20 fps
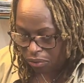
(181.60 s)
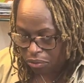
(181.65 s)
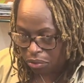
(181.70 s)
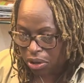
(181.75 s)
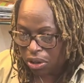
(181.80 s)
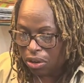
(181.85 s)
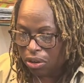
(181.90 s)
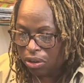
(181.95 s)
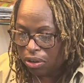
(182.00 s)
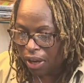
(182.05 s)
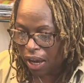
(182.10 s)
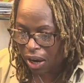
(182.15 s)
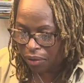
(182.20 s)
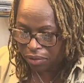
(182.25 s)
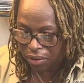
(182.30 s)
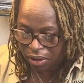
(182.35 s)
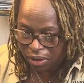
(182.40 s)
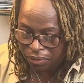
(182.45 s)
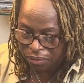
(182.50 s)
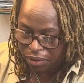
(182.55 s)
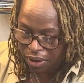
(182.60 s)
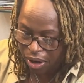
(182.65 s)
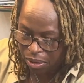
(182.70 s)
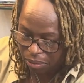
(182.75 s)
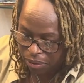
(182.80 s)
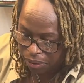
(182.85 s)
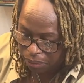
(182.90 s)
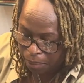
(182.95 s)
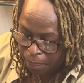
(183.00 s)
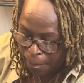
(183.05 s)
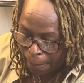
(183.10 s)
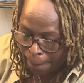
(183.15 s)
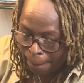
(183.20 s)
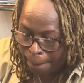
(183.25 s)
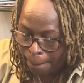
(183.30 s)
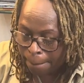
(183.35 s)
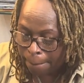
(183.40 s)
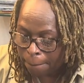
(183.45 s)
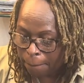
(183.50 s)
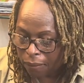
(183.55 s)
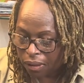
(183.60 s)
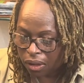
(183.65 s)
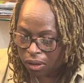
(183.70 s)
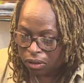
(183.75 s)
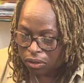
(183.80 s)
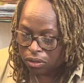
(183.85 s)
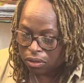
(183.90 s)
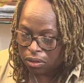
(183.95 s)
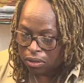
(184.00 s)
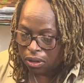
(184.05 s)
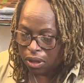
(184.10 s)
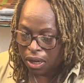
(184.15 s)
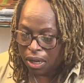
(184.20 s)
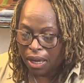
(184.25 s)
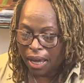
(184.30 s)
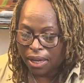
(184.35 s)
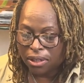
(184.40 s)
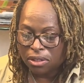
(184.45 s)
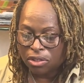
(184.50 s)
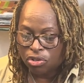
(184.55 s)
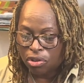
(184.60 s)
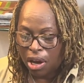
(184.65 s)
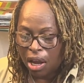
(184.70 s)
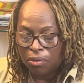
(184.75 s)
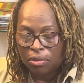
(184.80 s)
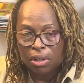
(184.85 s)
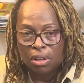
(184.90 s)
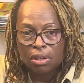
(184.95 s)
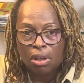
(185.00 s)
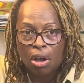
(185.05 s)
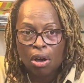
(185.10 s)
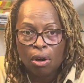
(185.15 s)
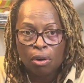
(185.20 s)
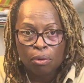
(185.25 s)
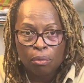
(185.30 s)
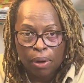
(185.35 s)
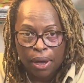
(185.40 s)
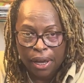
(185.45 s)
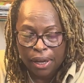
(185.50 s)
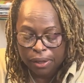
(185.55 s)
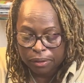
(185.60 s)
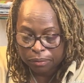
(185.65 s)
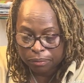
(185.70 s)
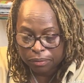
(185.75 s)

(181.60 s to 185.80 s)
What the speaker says: real African fabric. It has to travel a long way.